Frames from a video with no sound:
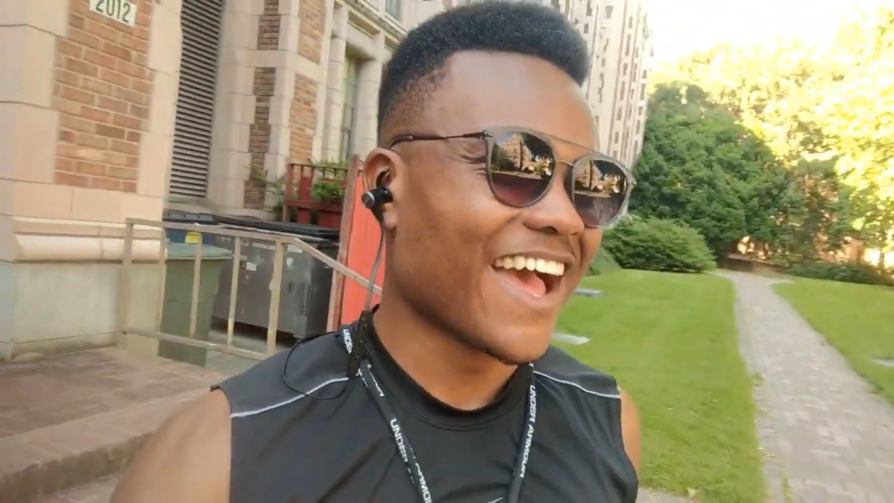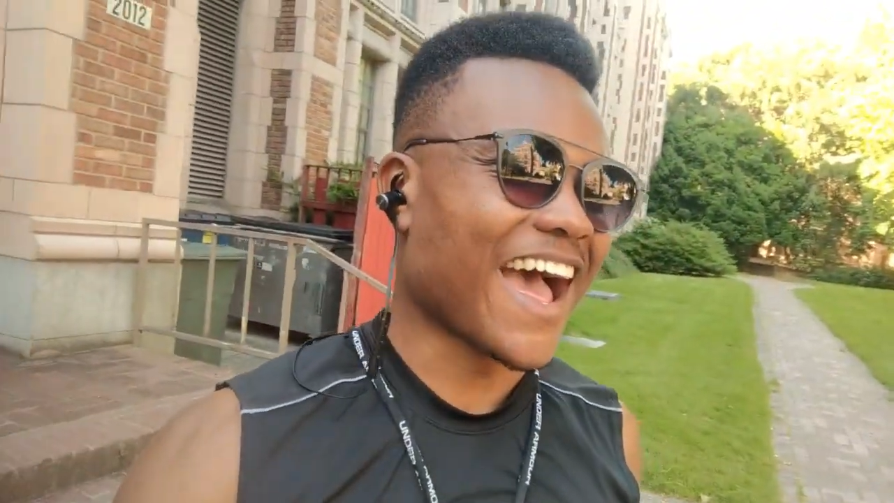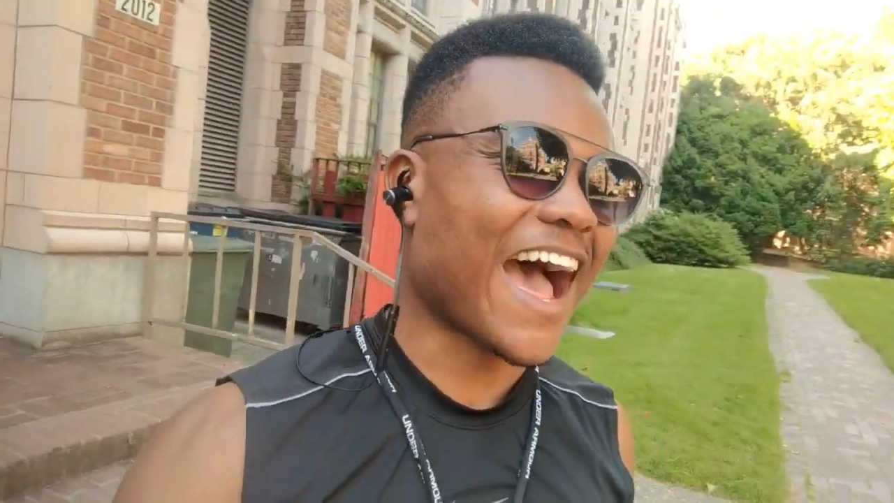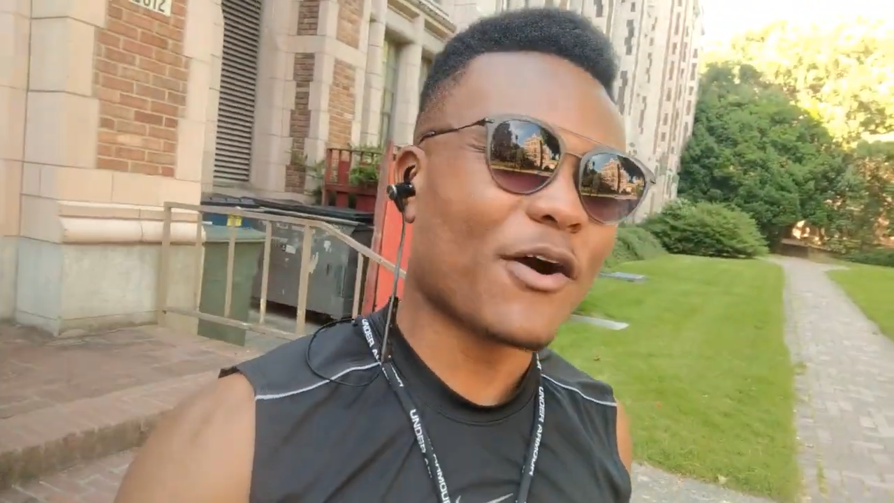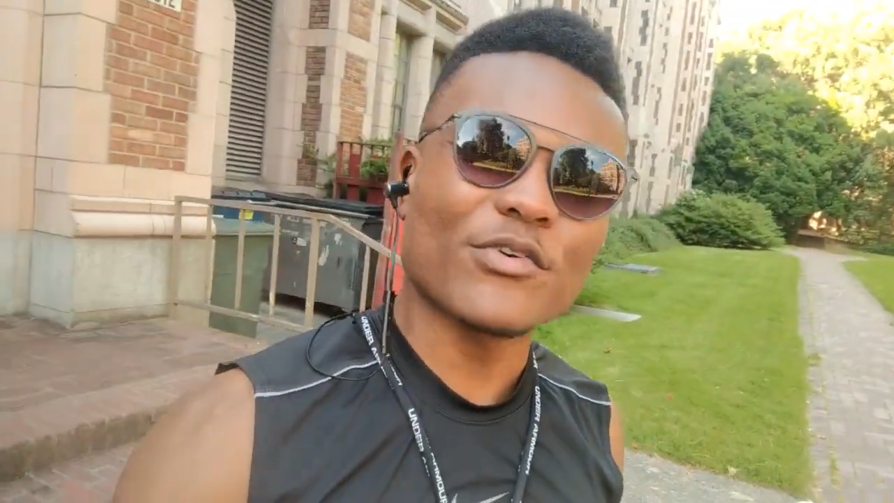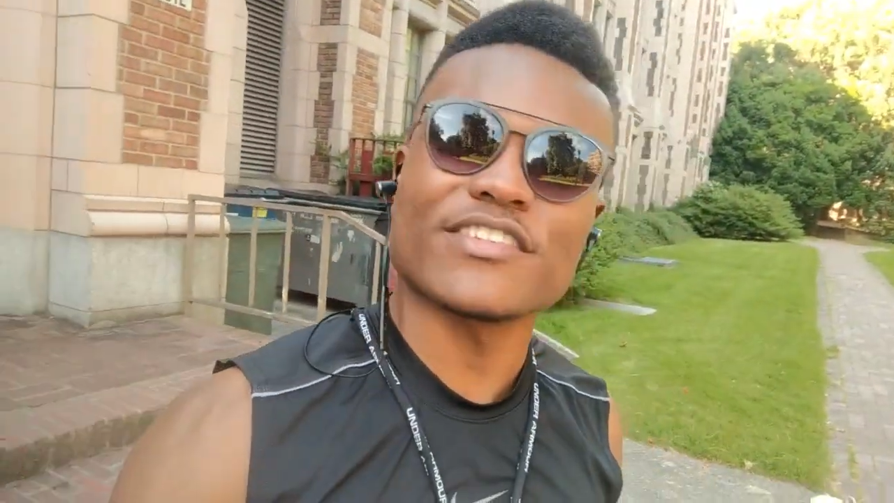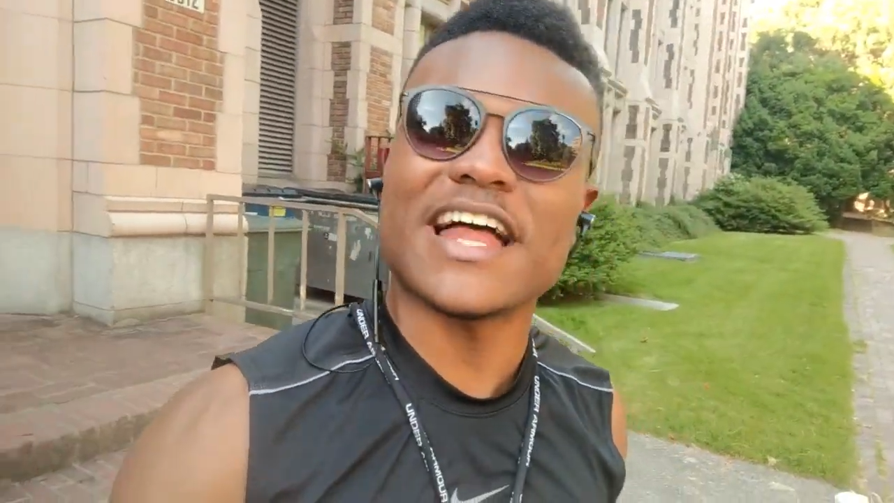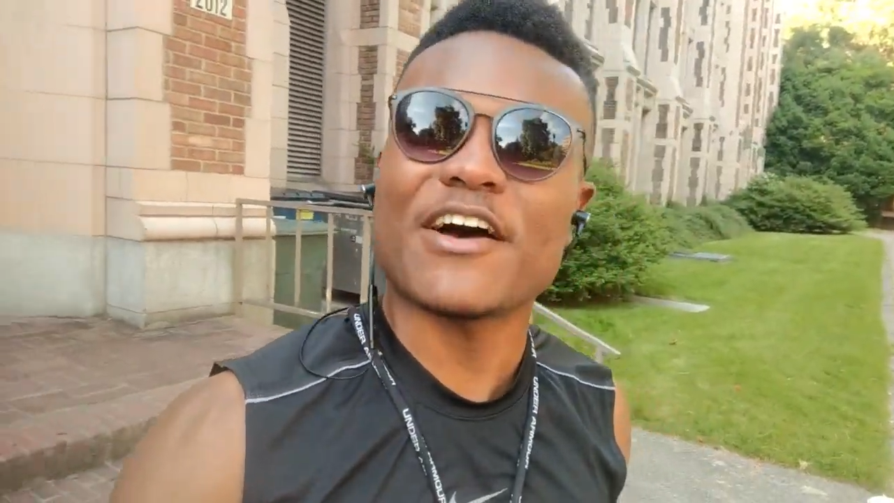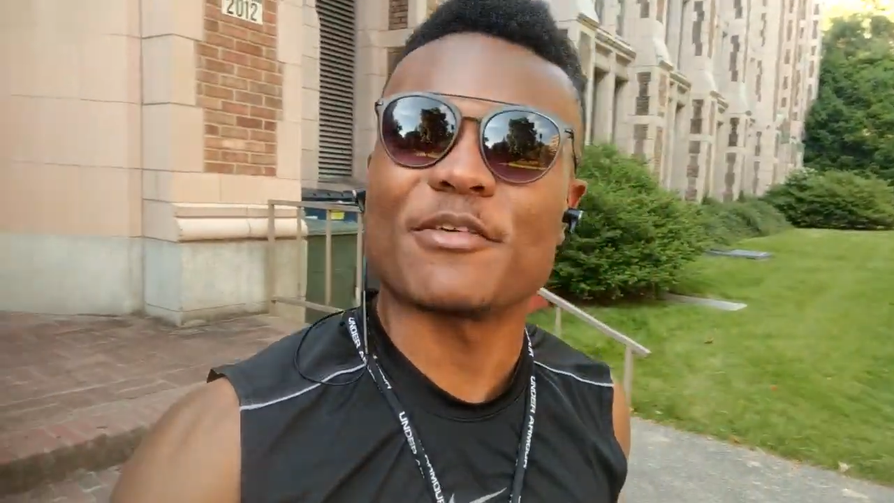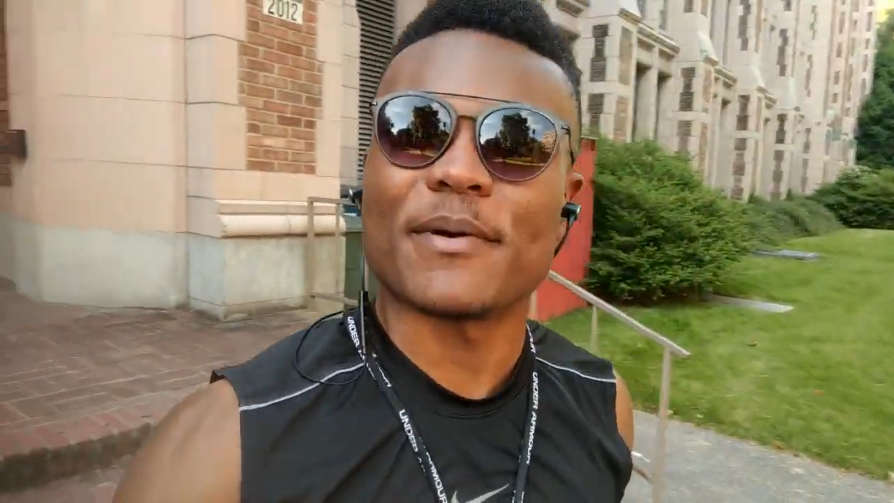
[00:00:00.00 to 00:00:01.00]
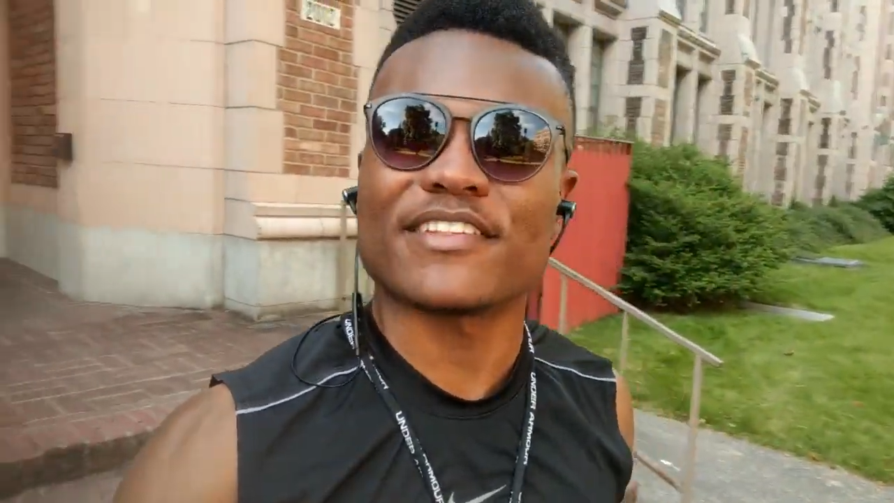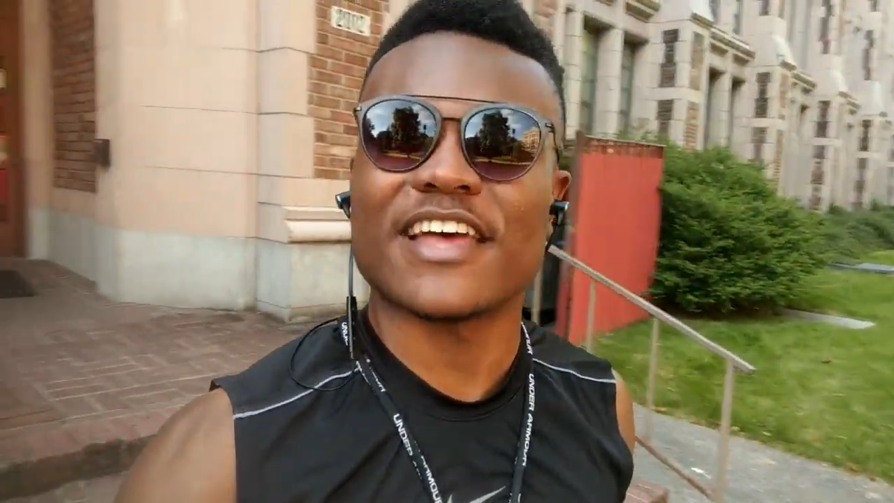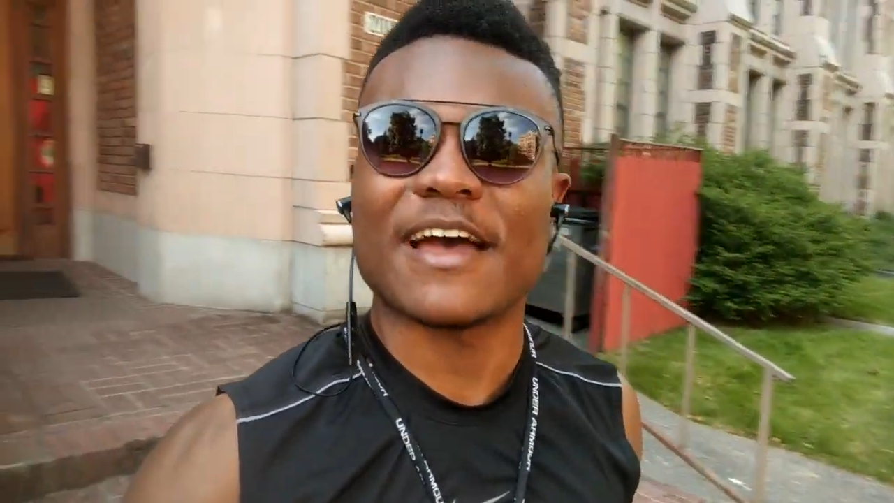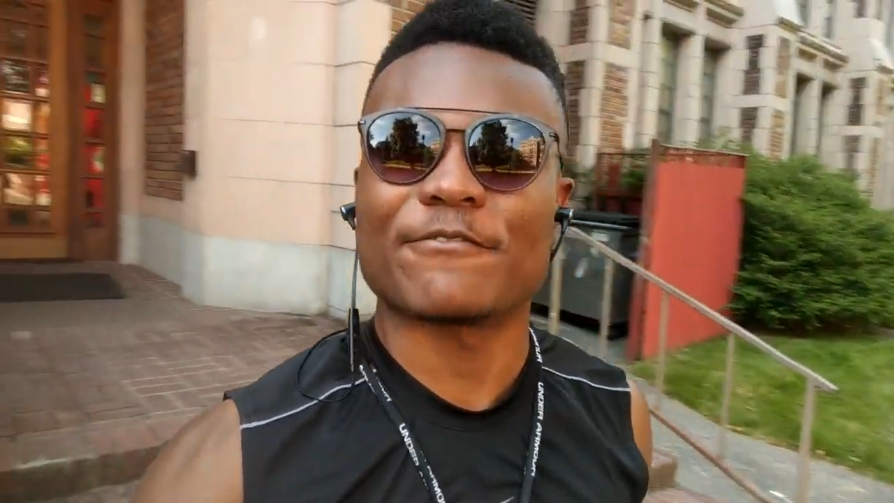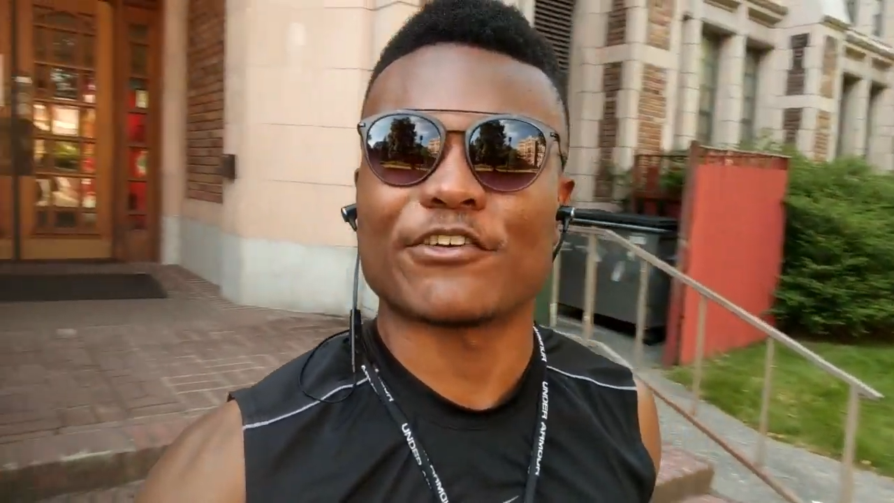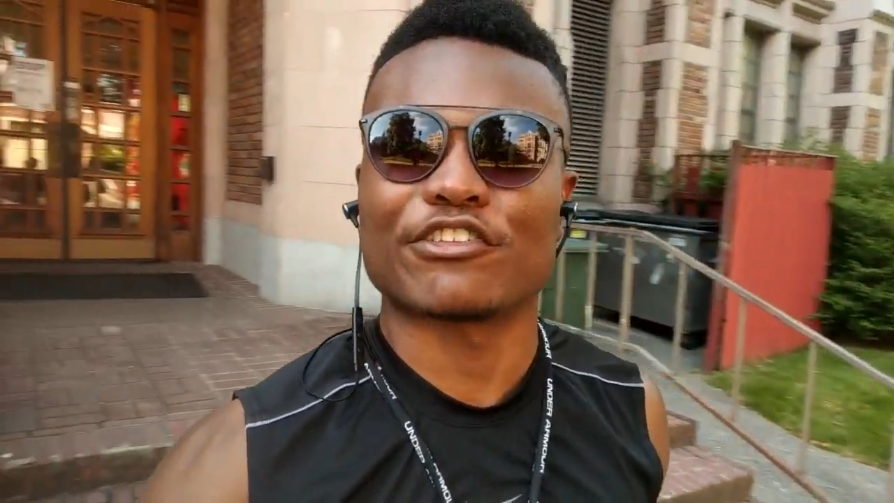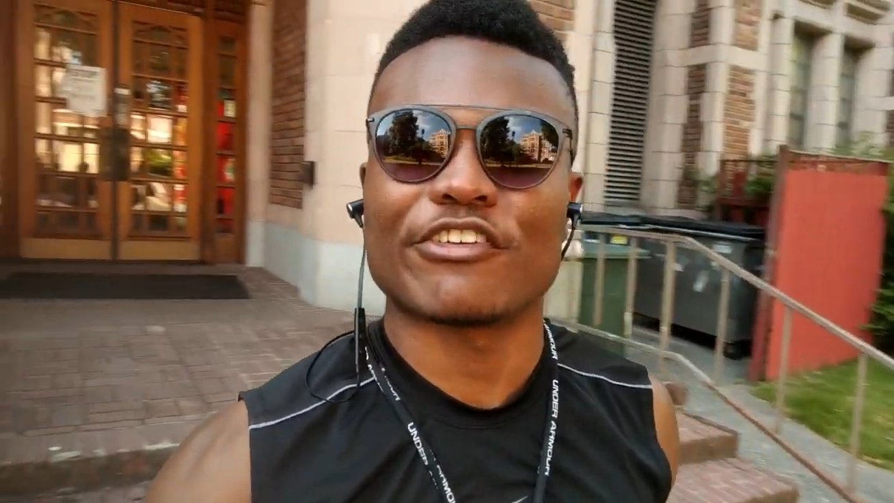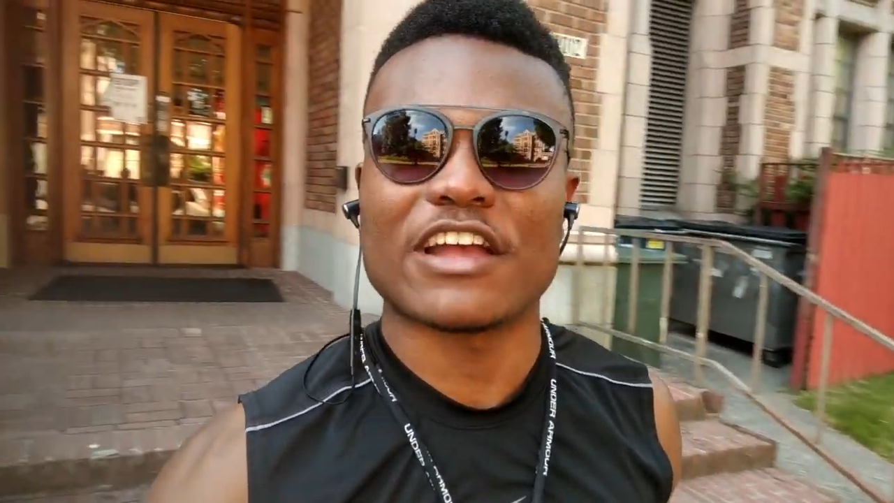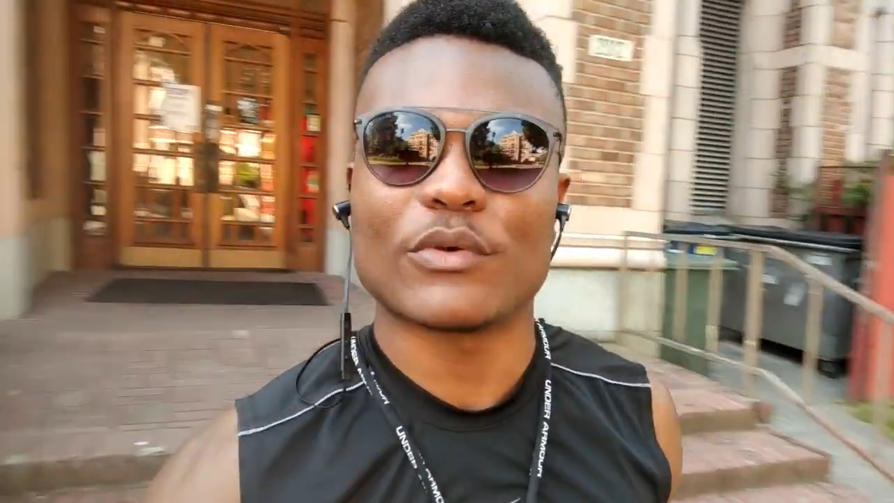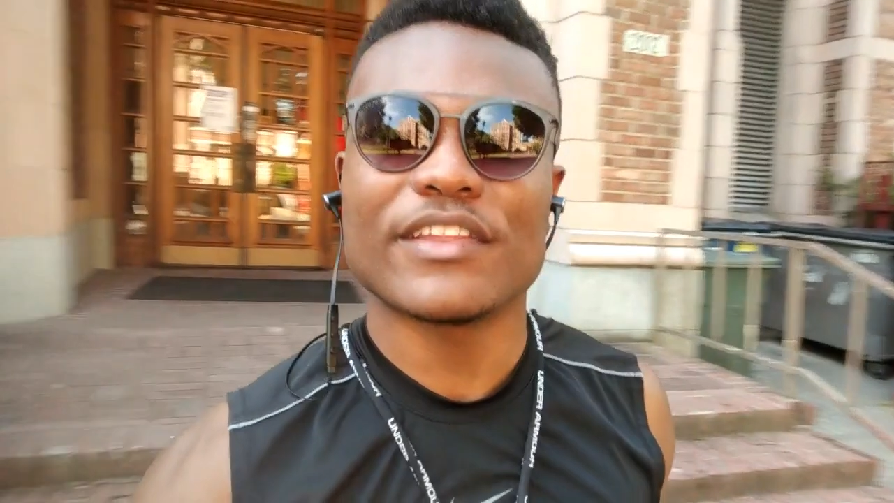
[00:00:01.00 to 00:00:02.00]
how is now the best time for us to graduate?